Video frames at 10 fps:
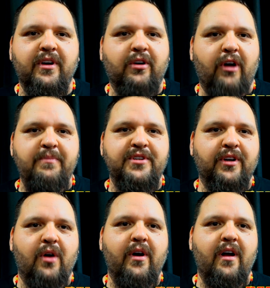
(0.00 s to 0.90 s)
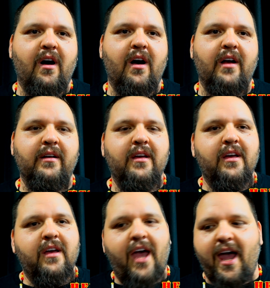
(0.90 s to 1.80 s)
of the corruption going on
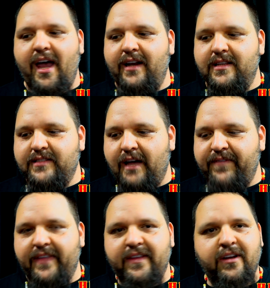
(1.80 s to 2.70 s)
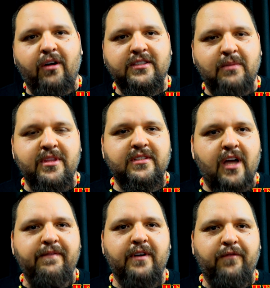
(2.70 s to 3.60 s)
and the stuff that, you know, some of the
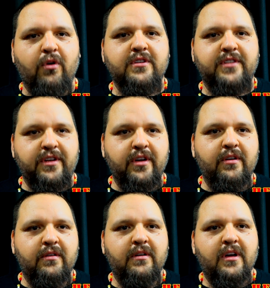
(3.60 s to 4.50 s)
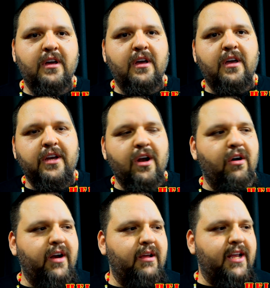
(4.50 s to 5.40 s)
stuff you're forced to do, you
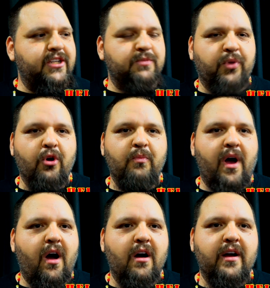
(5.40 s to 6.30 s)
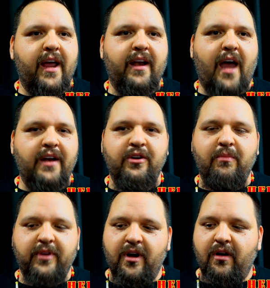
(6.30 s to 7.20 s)
know, and it just broke my heart. And I knew,
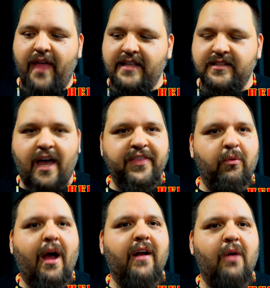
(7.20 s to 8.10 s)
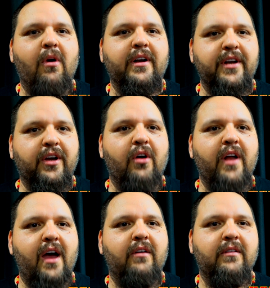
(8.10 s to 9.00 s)
you know, that's not the route I wanted to go
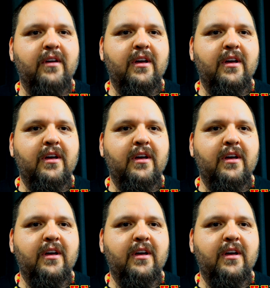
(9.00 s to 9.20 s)
down.